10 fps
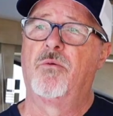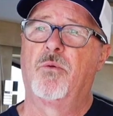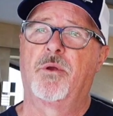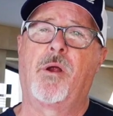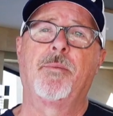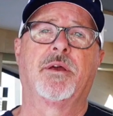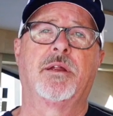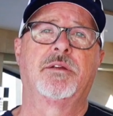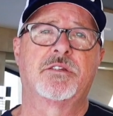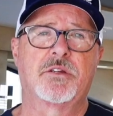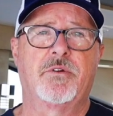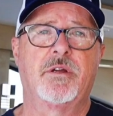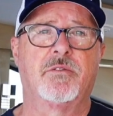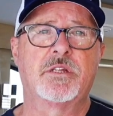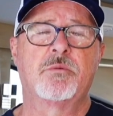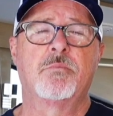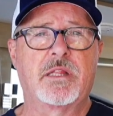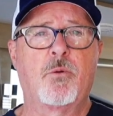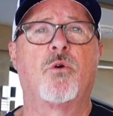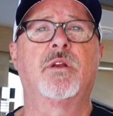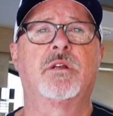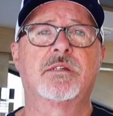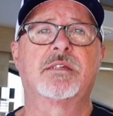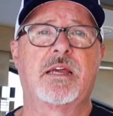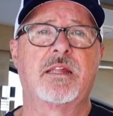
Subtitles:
we're probably going to disagree on this one, but they wanted to say